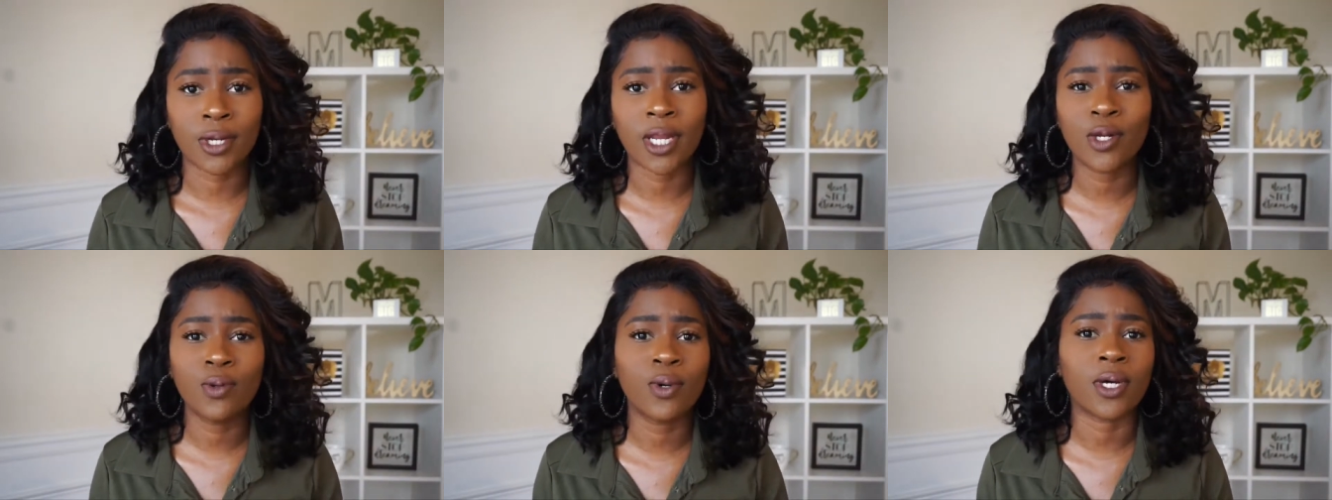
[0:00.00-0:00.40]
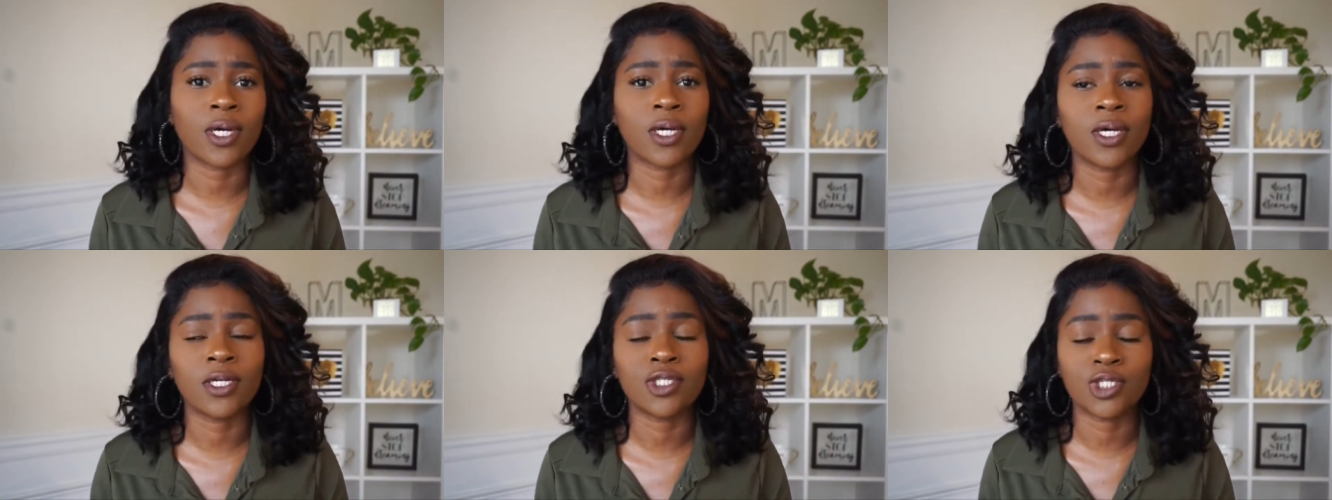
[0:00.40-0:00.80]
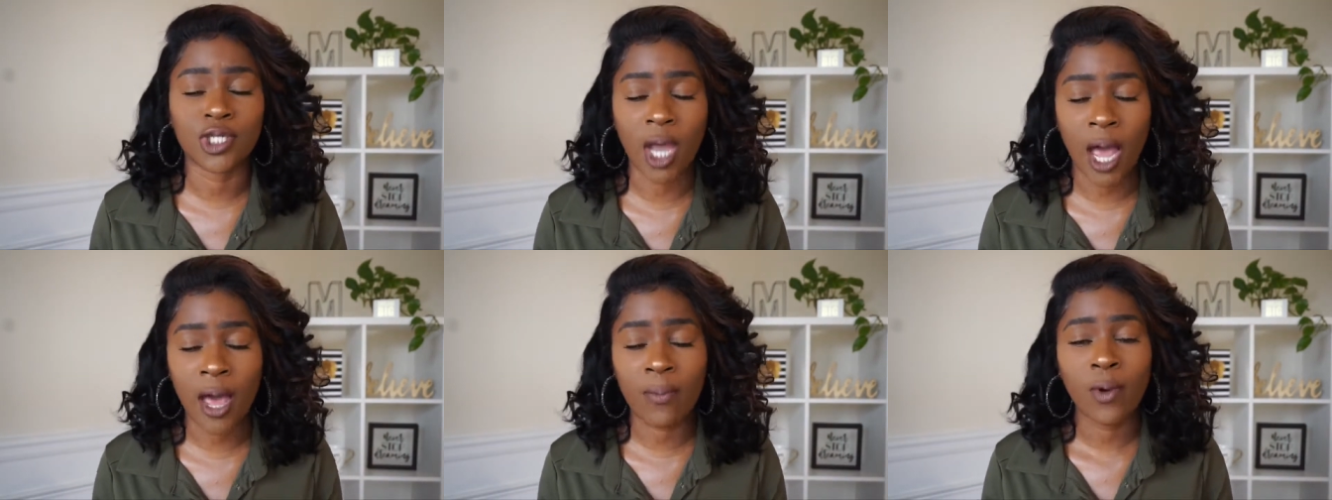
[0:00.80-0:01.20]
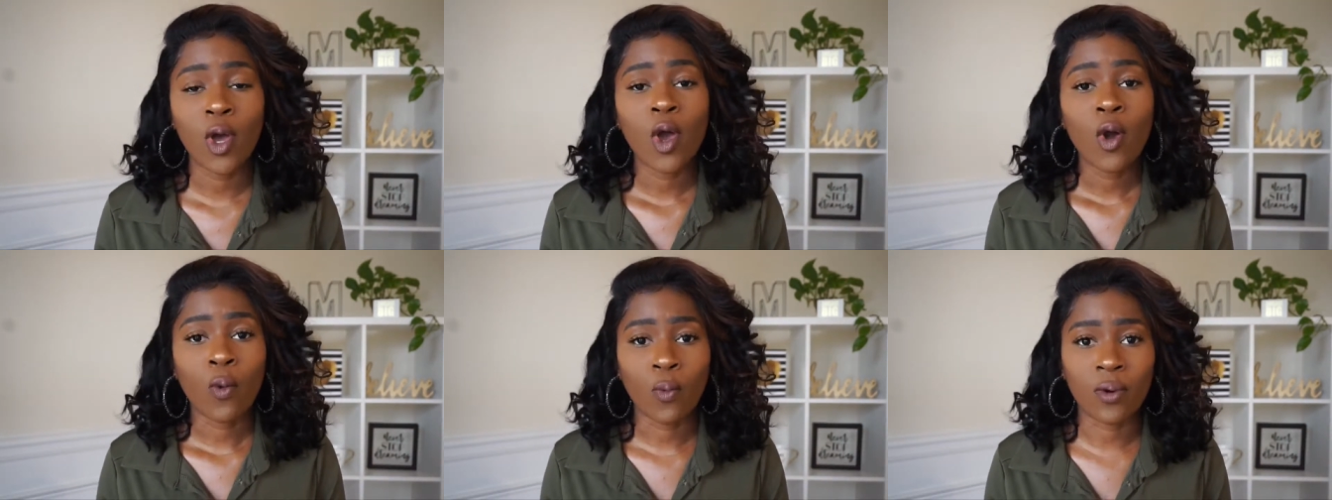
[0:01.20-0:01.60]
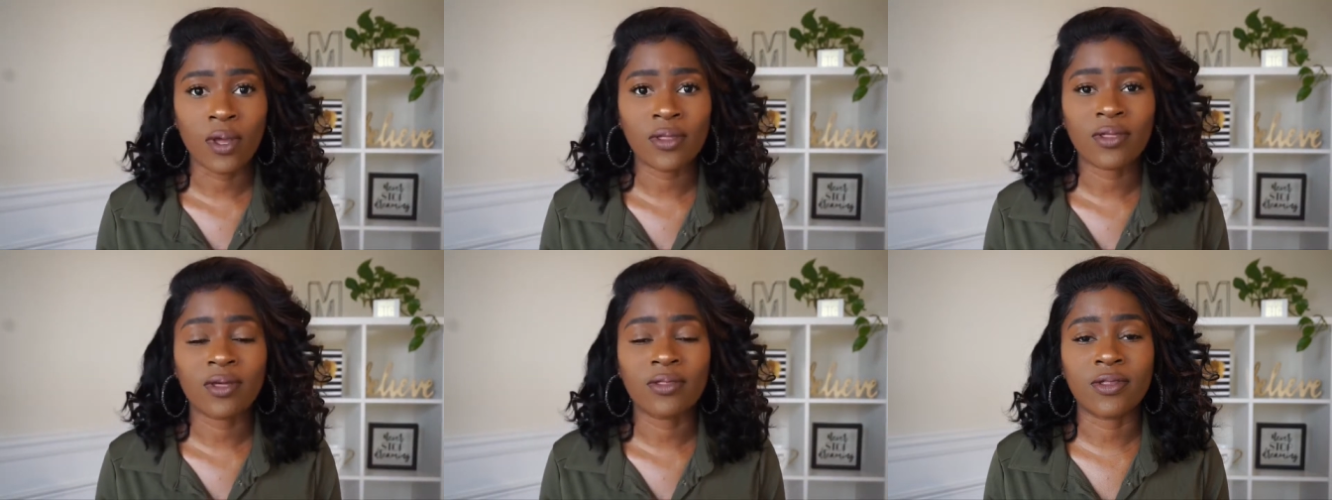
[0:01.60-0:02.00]
They do a good job
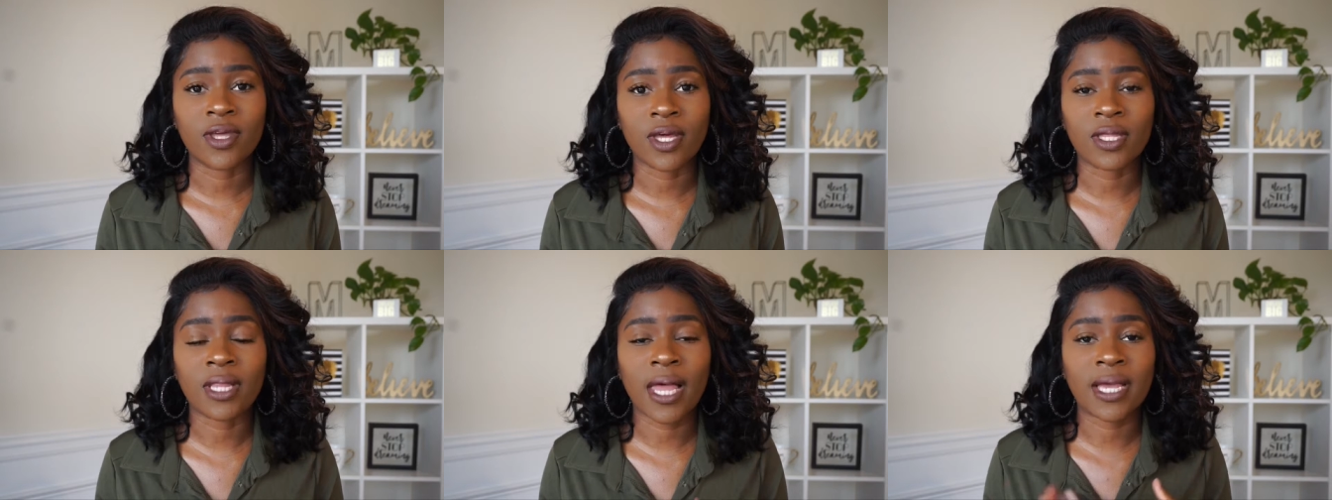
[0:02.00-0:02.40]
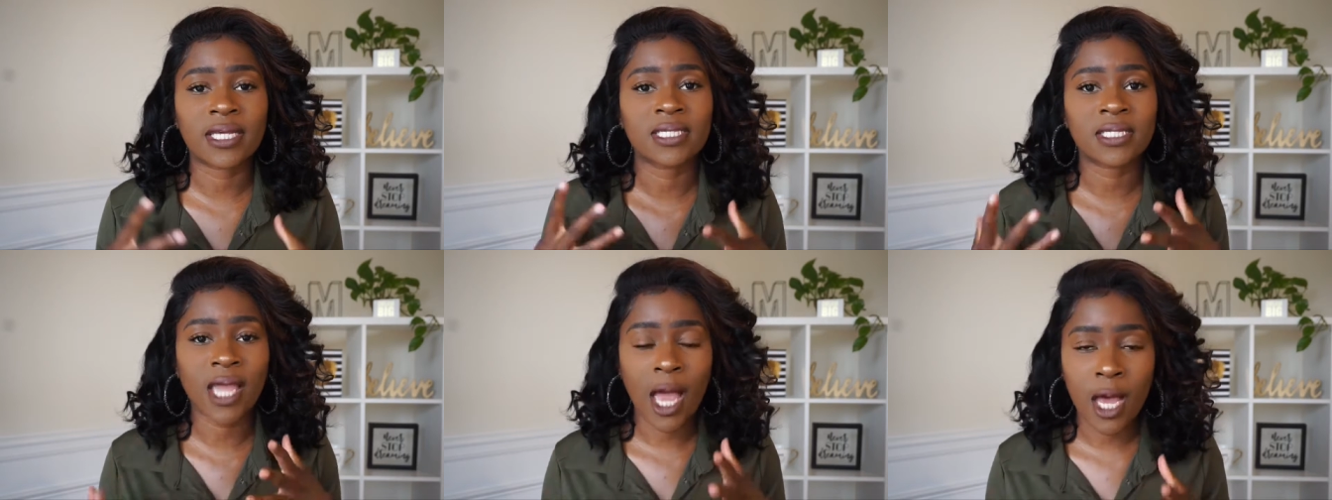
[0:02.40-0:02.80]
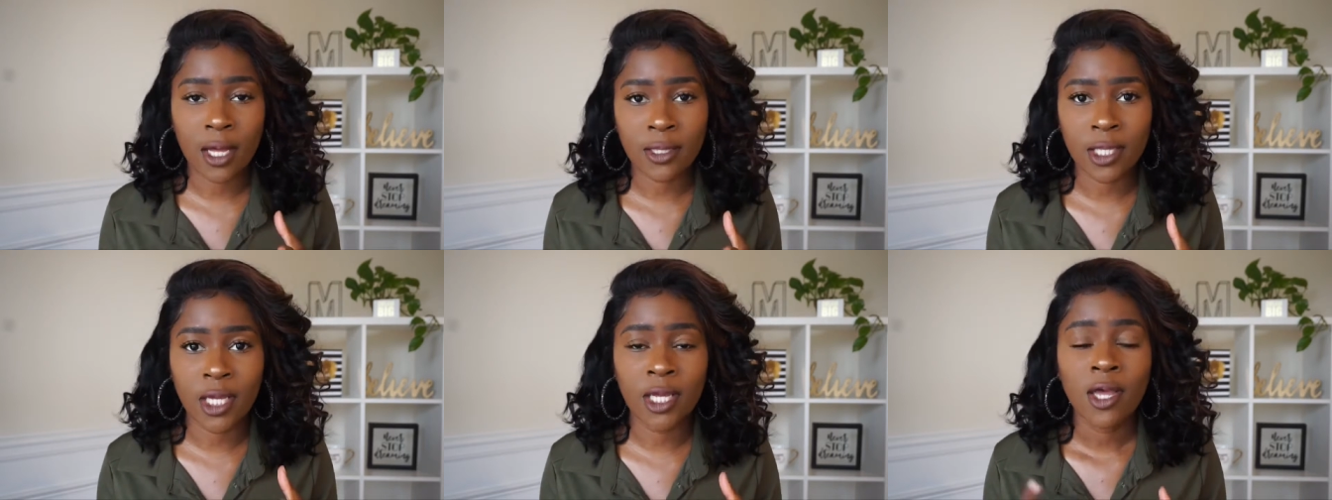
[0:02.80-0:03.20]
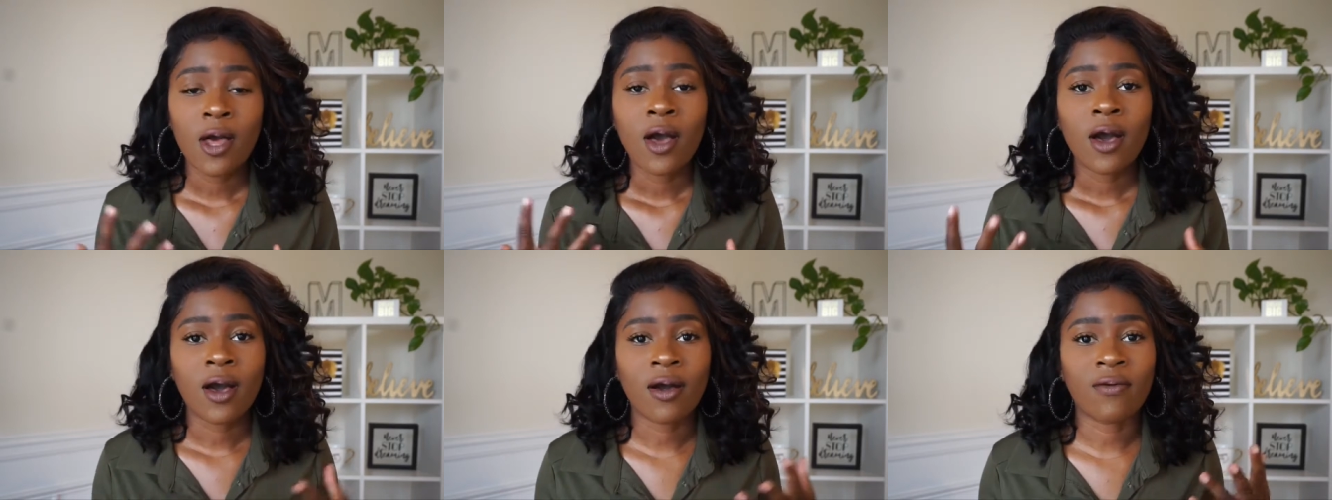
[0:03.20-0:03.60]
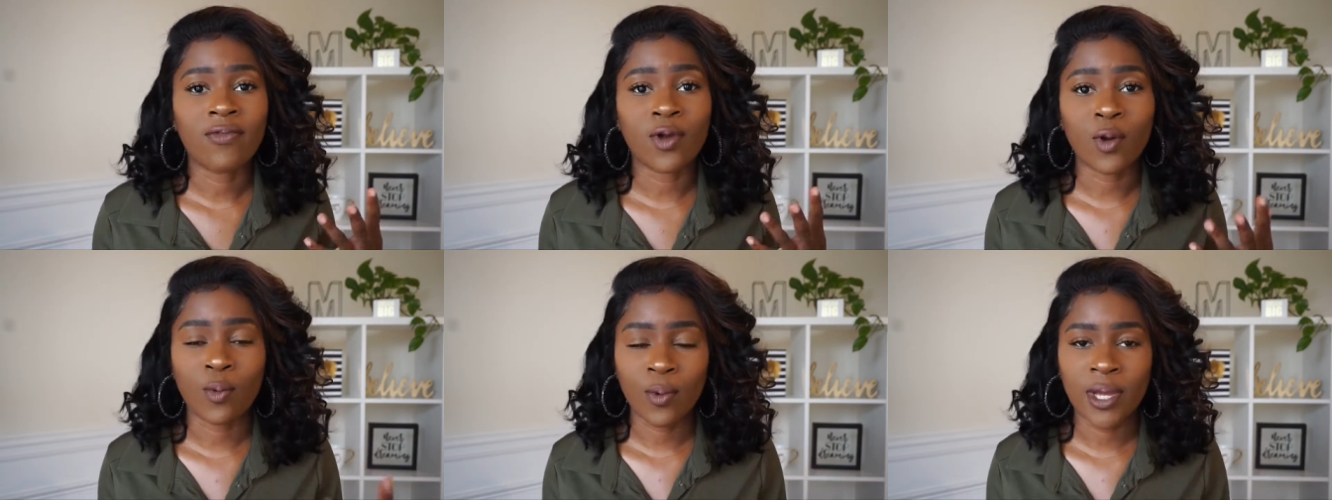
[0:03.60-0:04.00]
with the like styling of
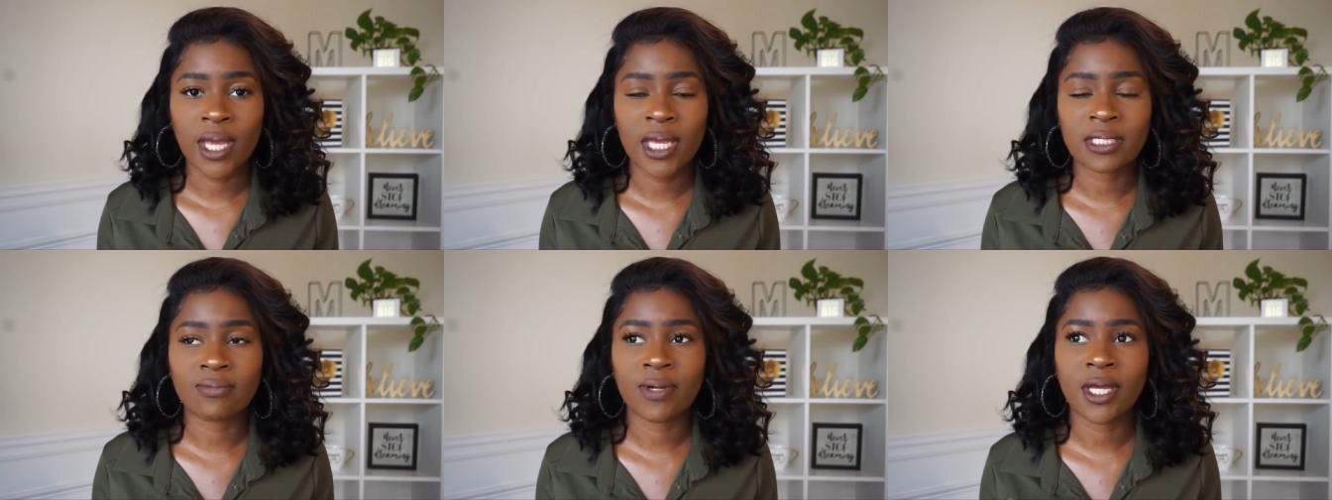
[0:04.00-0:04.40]
their wigs,